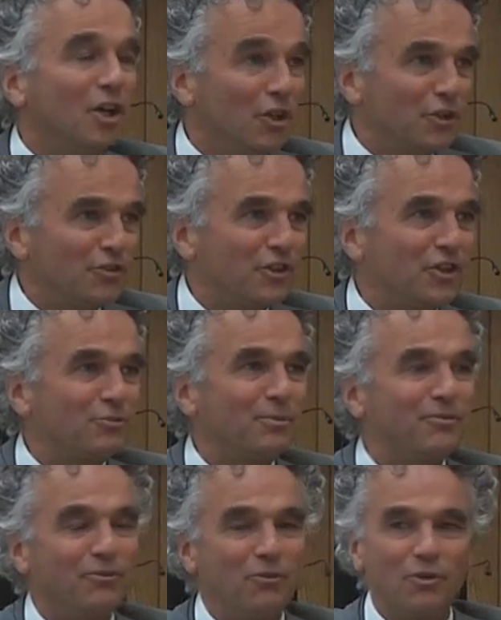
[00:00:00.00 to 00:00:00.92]
one hundred
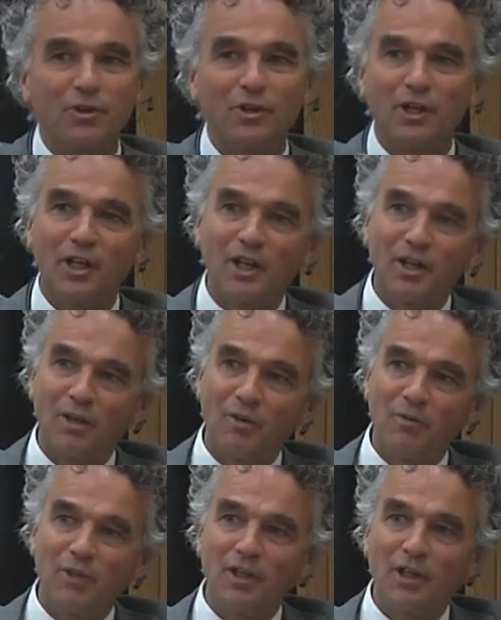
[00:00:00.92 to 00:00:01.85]
years before
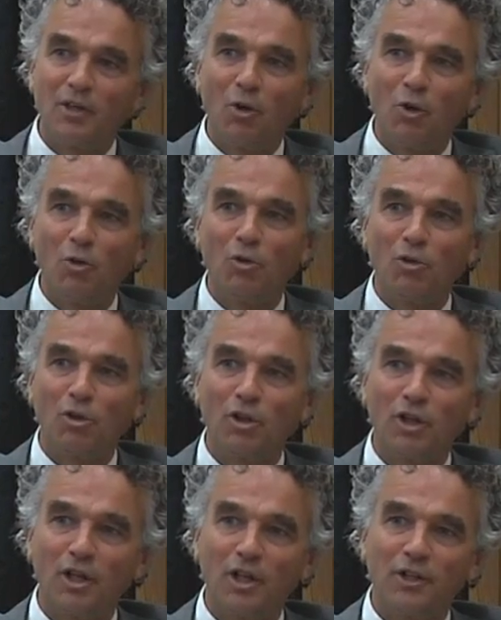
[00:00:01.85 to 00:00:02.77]
uh, we
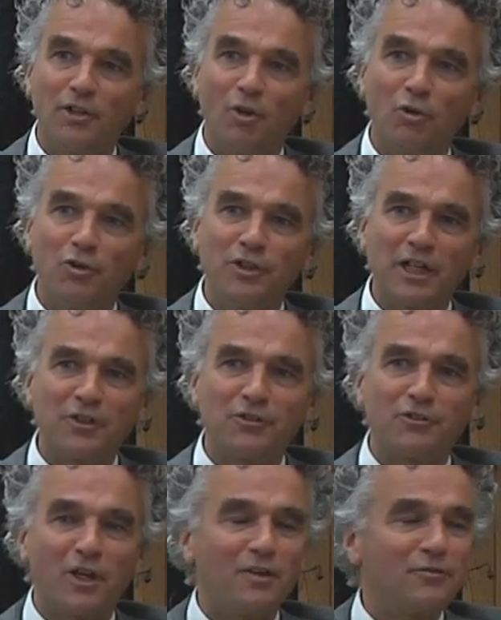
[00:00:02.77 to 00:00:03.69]
all, uh, the whole the
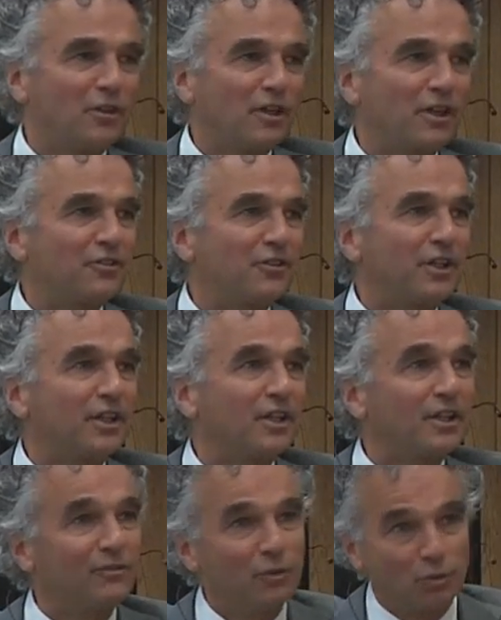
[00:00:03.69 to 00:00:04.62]
Netherlands drives
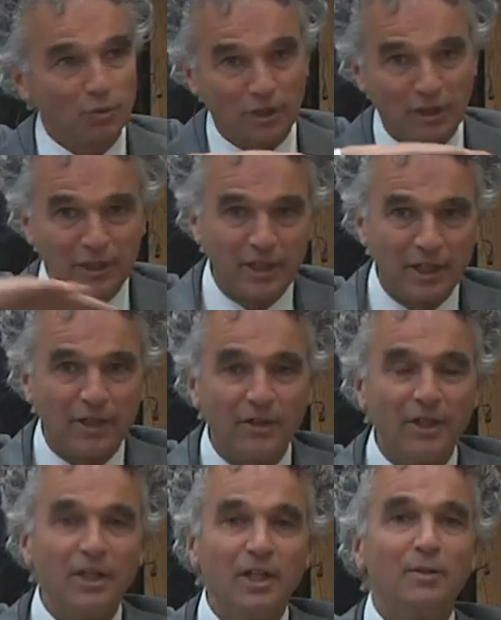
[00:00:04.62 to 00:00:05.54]
electric. If you do it
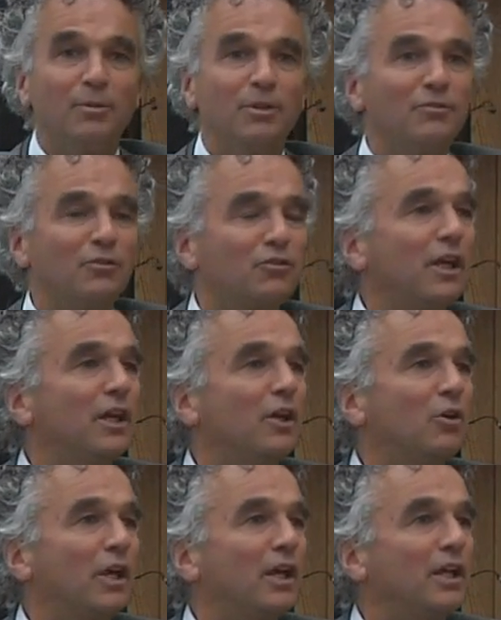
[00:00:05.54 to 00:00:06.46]
linear, but if you
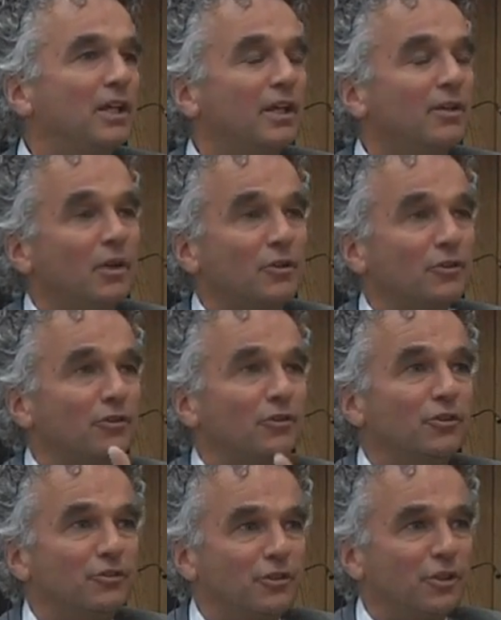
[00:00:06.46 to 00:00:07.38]
say okay, uh,
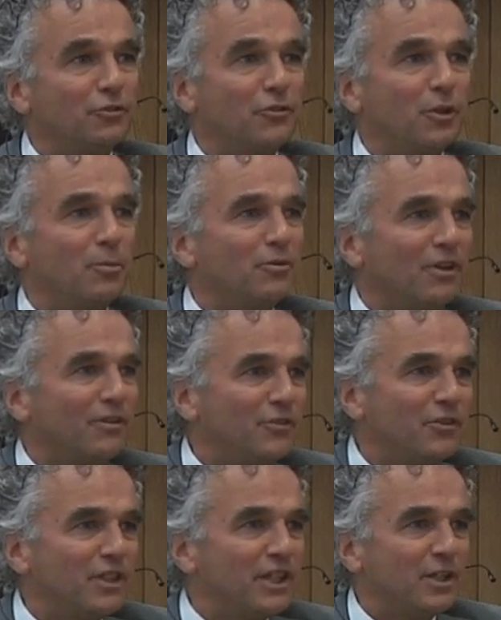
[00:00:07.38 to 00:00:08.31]
the sales doubles
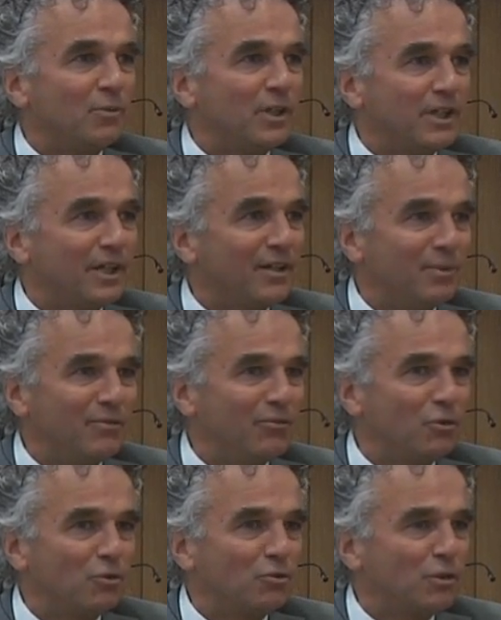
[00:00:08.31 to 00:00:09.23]
every year, we're there
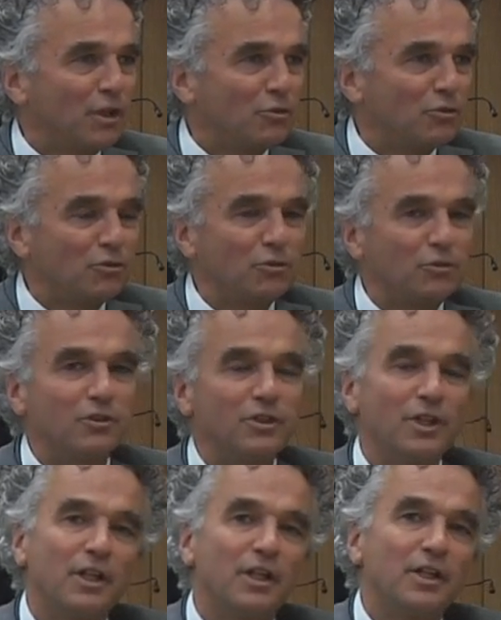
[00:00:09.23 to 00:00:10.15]
before two thousand
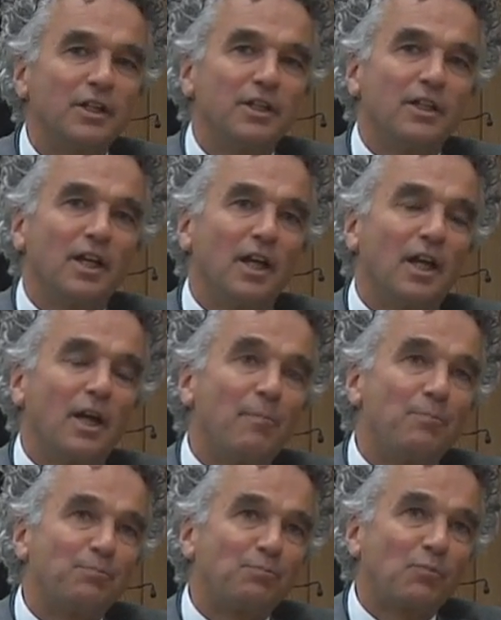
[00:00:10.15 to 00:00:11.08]
thirty.
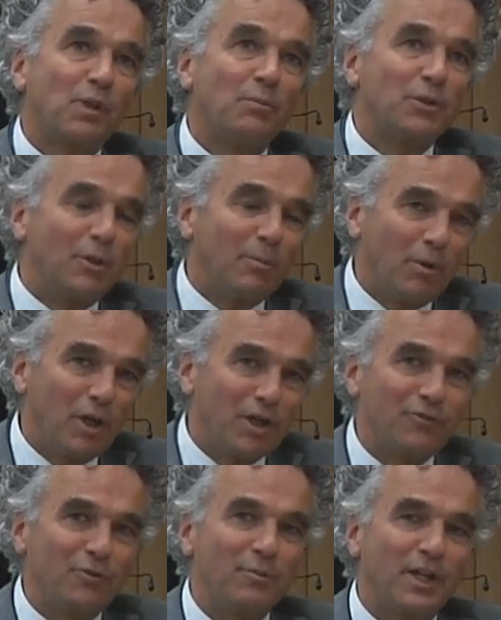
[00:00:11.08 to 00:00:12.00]
Um, but
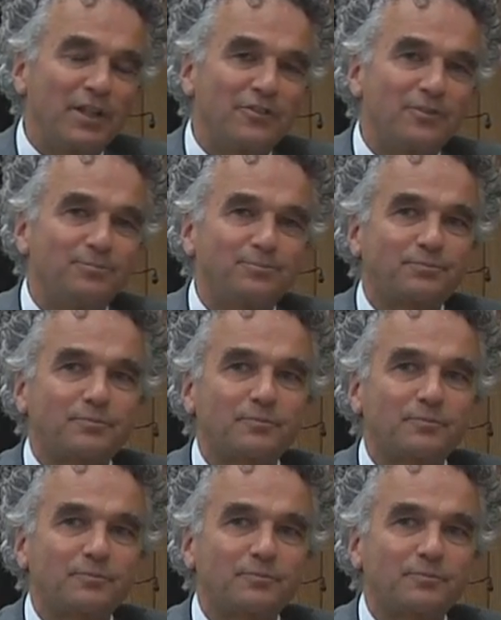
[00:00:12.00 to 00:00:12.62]
apart from that.